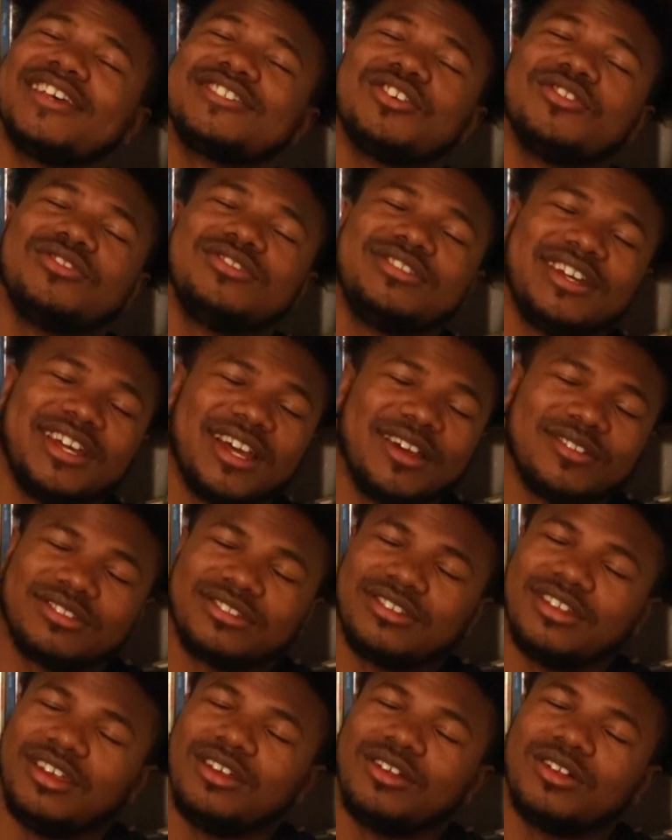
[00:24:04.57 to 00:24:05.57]
is so damn
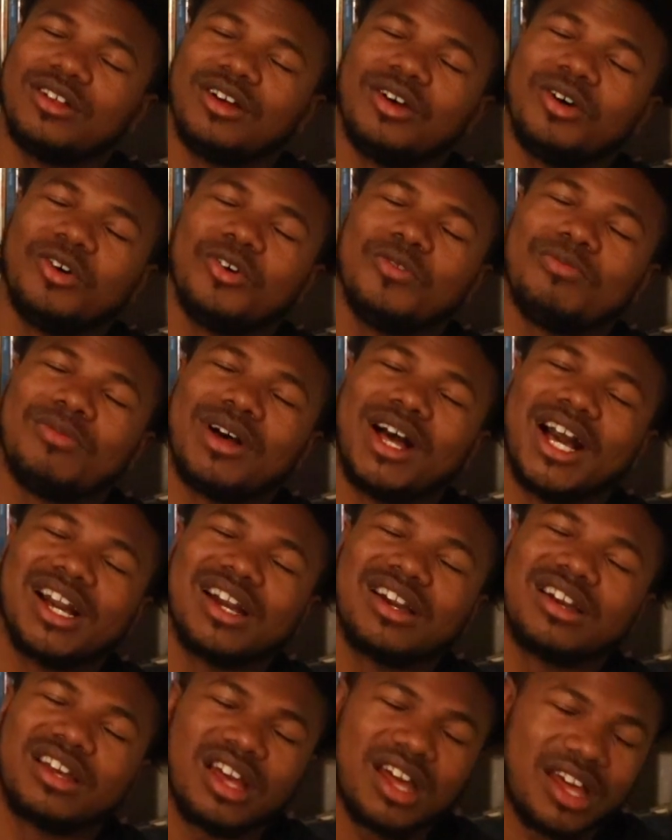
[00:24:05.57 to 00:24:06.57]
thick. Oh my
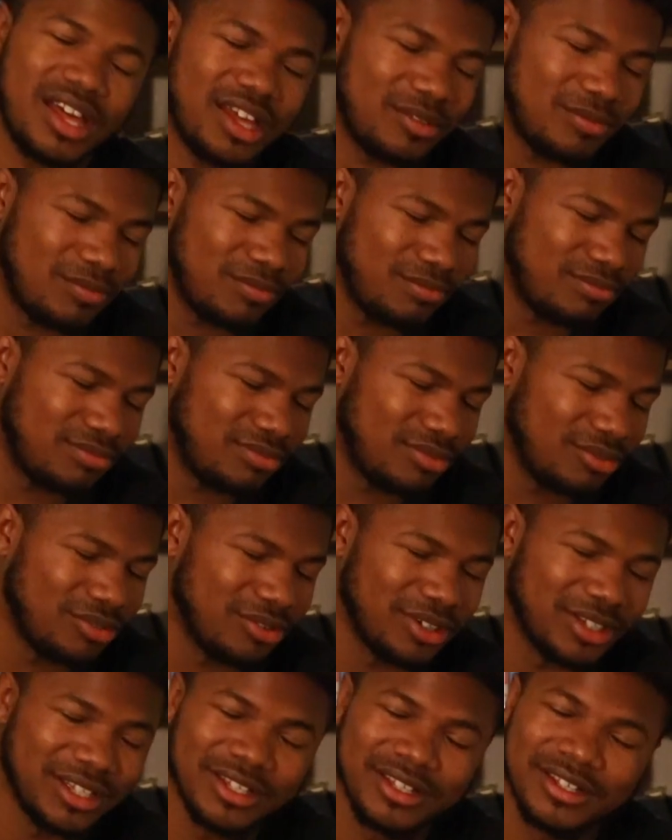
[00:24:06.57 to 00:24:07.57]
God.
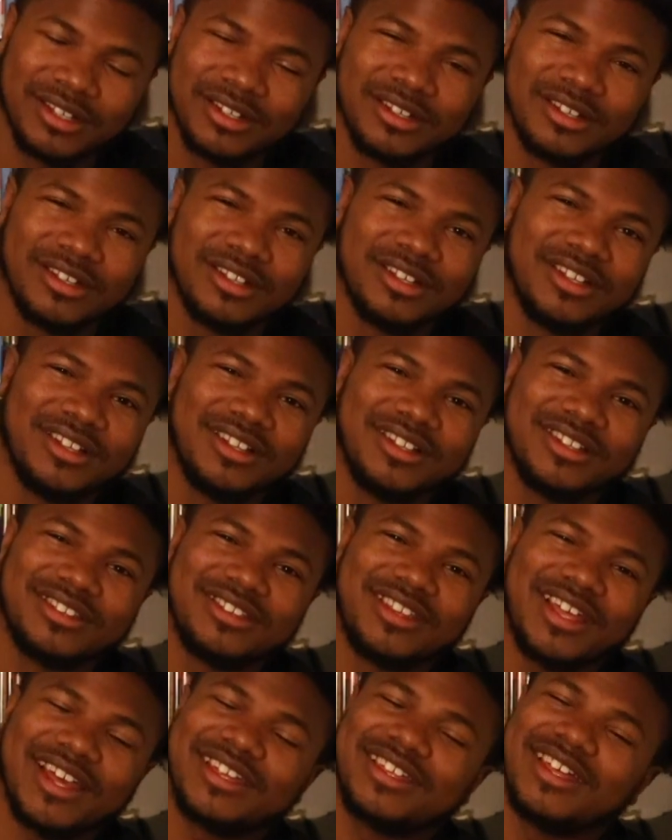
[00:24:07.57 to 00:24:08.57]
Boy.
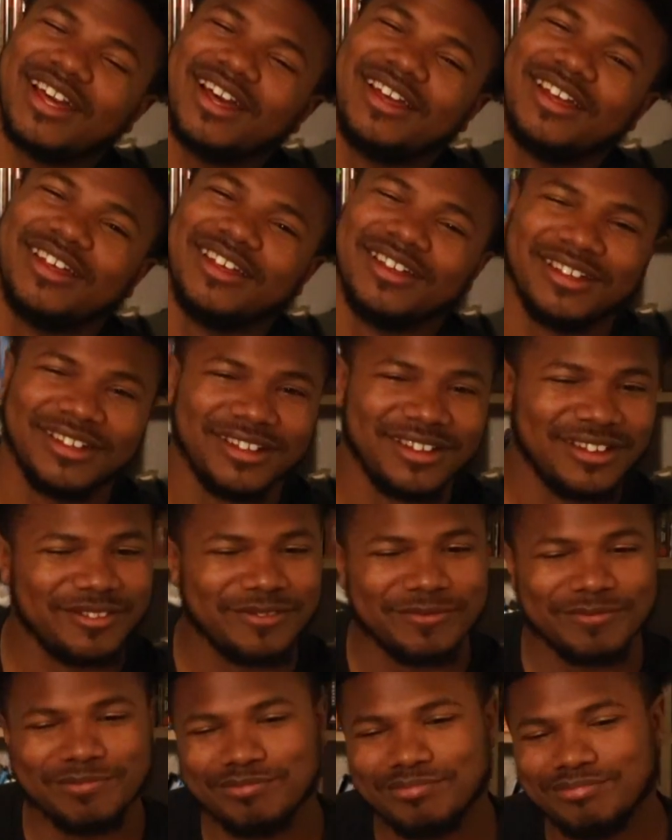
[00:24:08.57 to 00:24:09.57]
That guy.
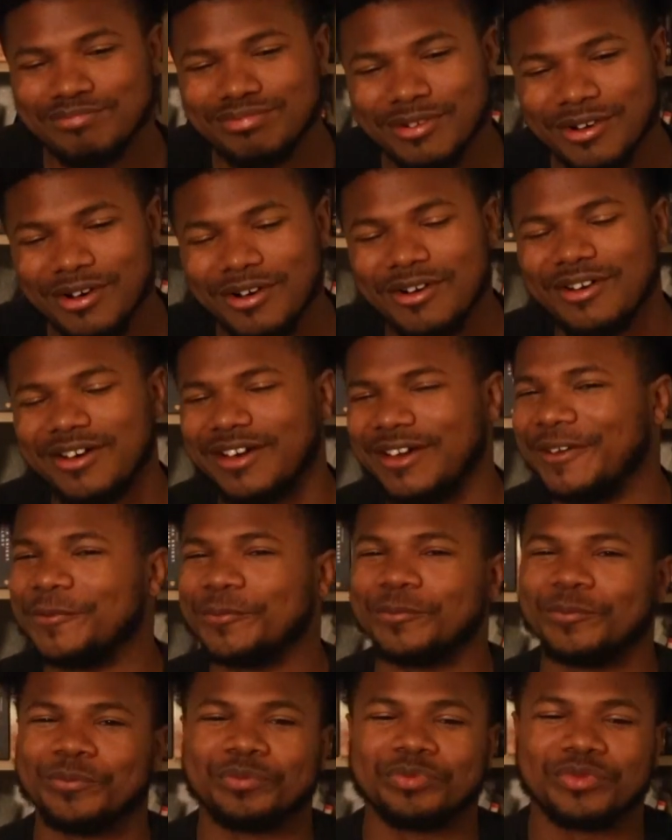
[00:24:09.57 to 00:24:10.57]
Boy.
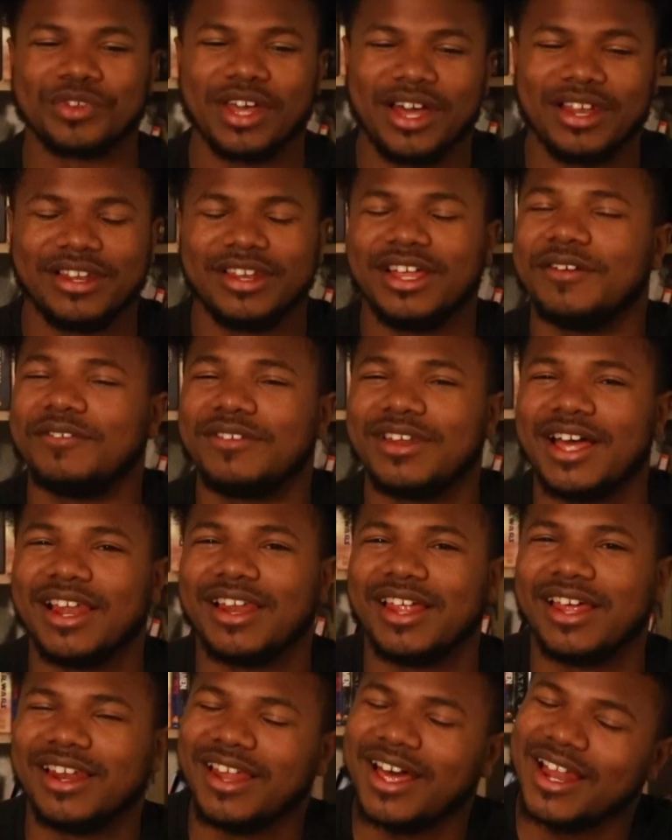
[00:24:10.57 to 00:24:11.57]
I love
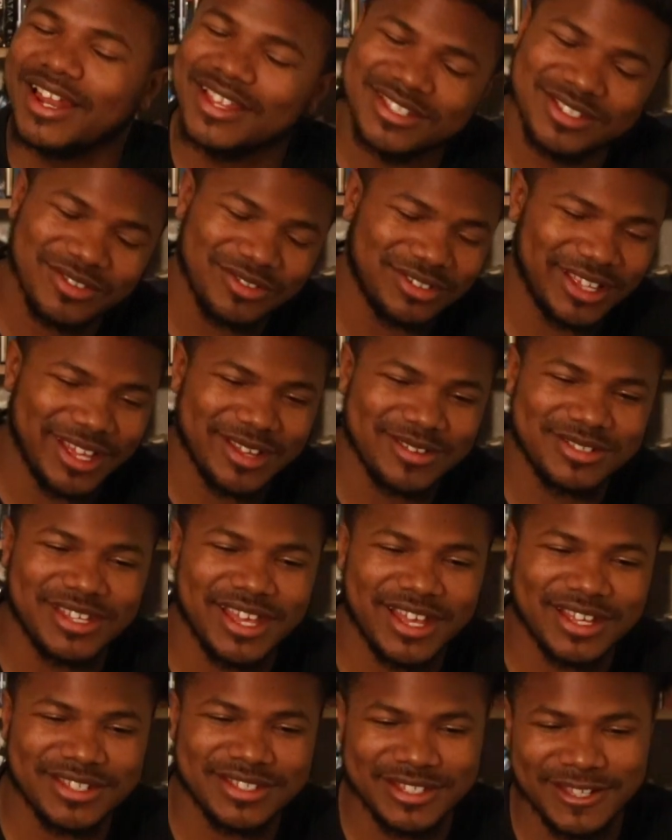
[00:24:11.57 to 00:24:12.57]
Lala. Lala's so damn
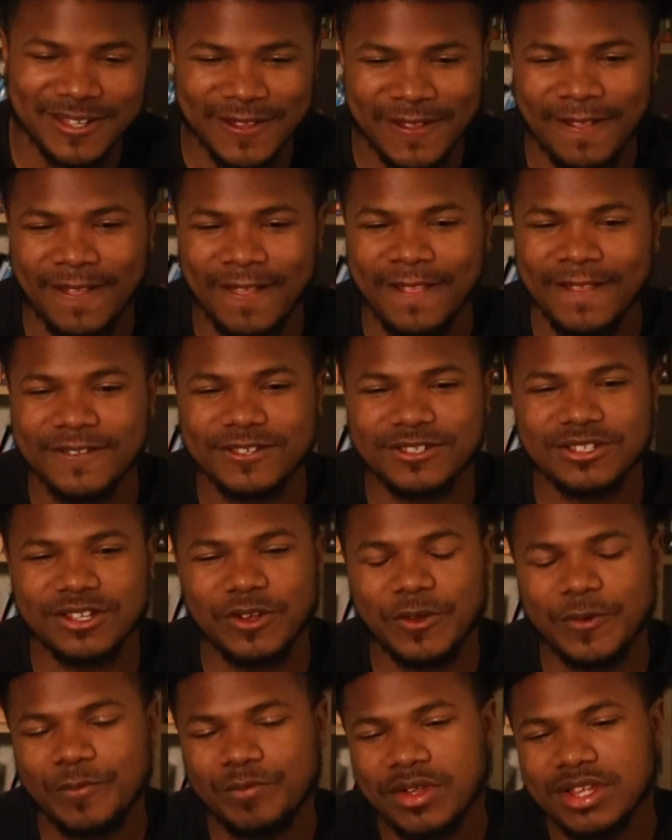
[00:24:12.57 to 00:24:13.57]
sexy.
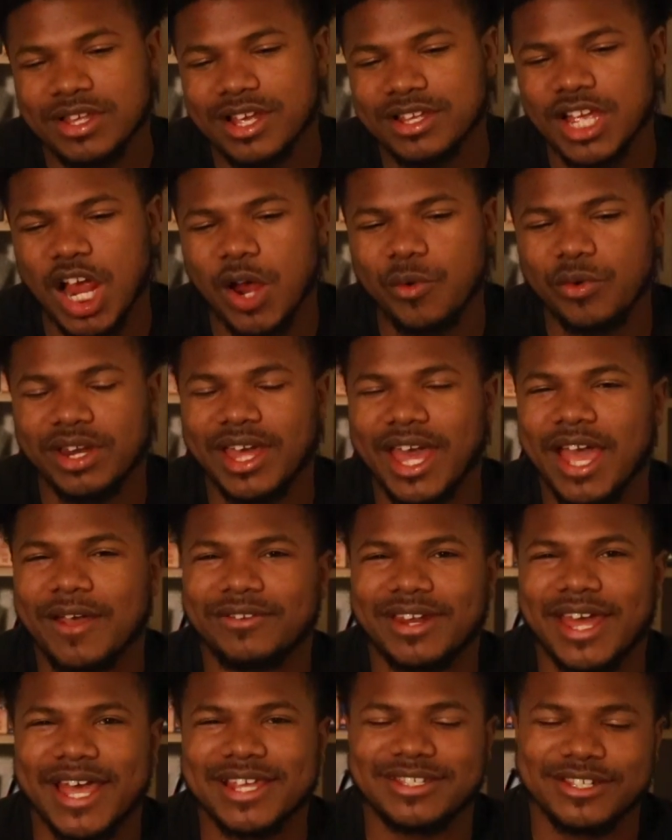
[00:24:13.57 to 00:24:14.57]
So that's all I really got
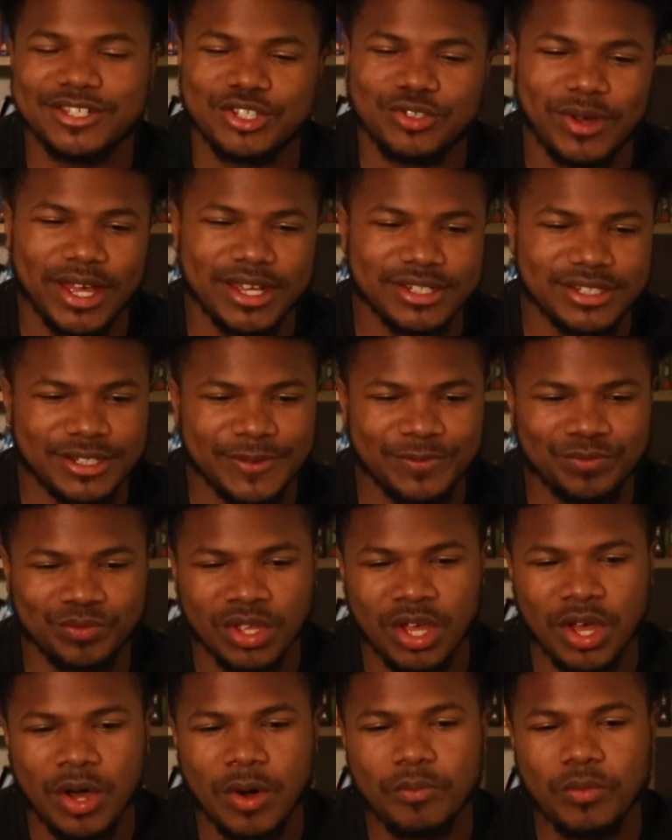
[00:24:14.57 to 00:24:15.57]
for that situation.
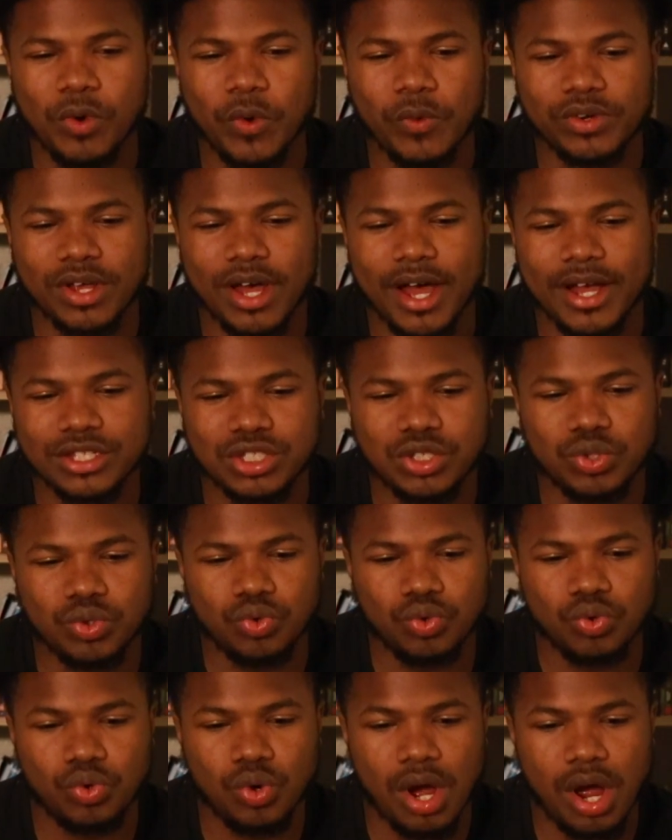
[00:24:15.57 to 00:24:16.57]
Moving on
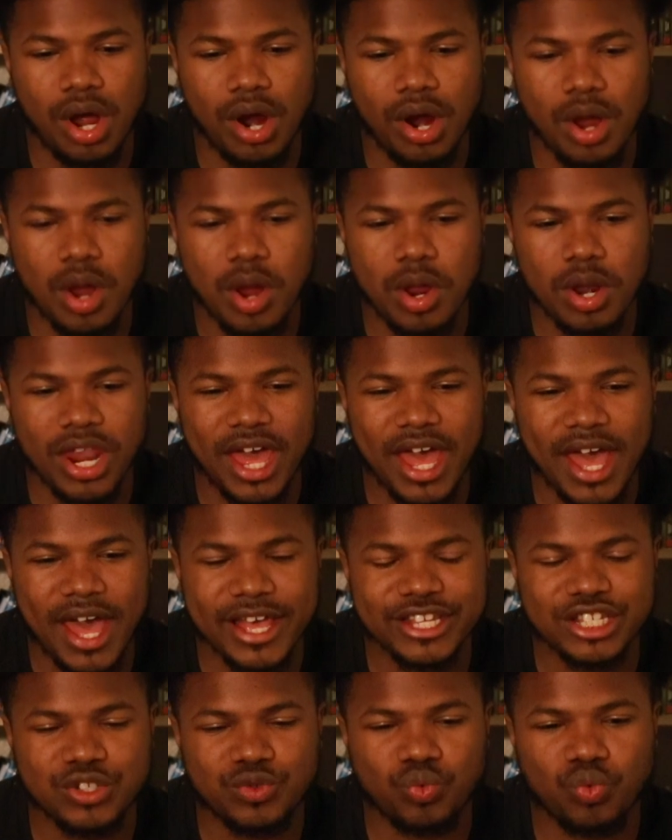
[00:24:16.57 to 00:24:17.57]
to our
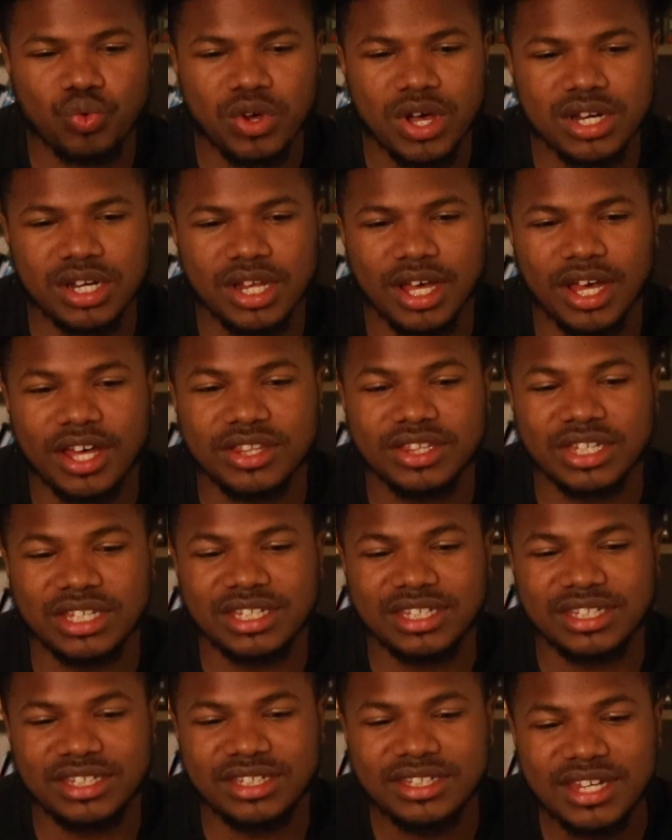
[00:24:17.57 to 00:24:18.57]
last one of the
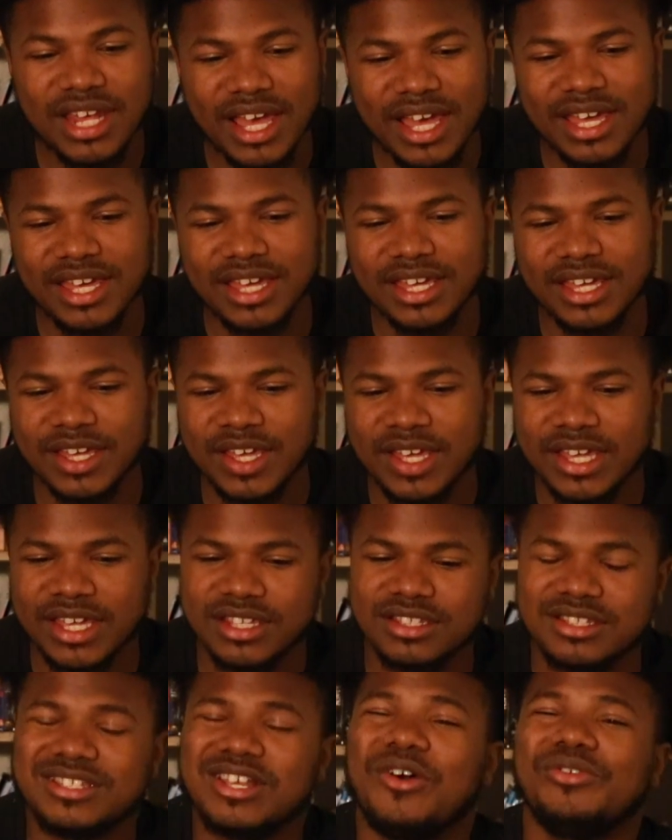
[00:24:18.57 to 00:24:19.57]
day.
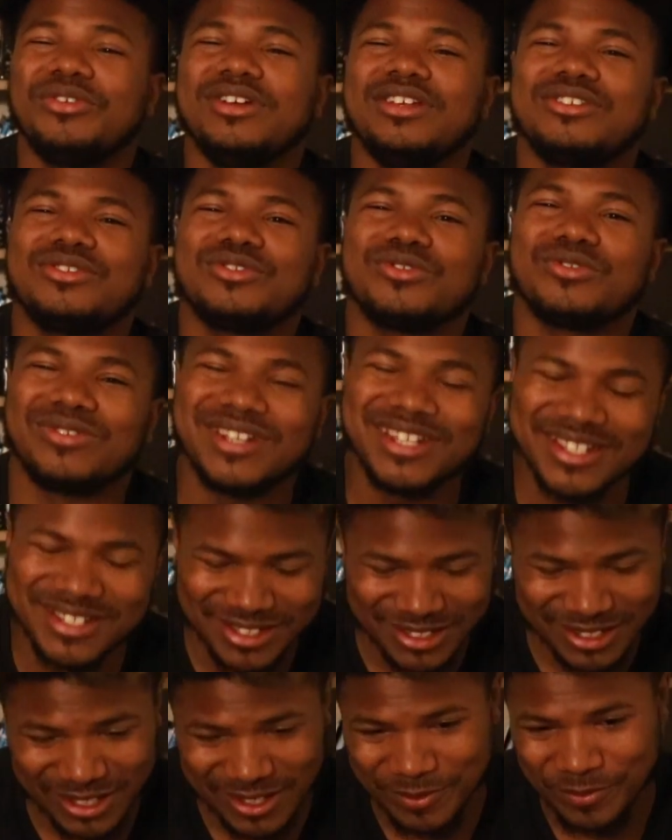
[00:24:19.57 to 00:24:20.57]
Tony
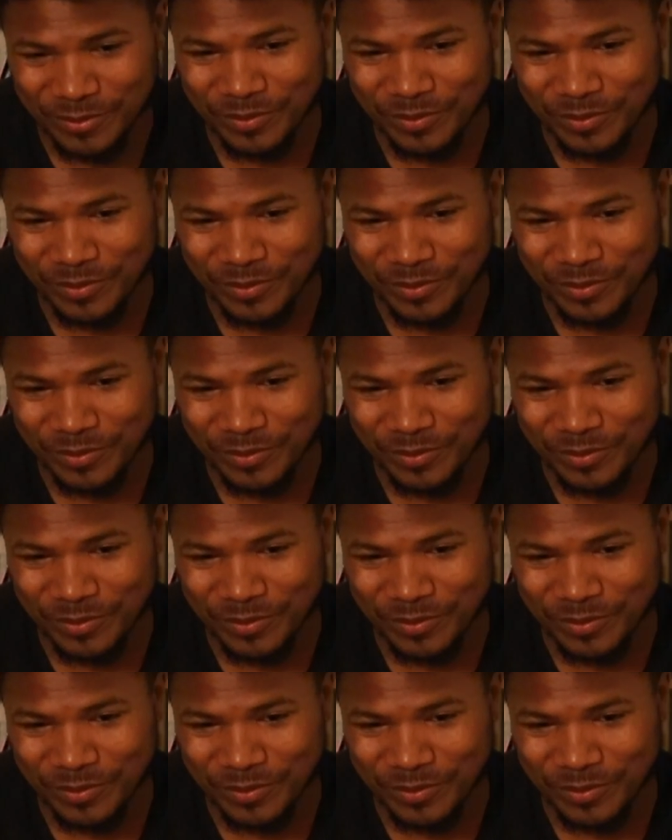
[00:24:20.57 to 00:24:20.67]
Teresi.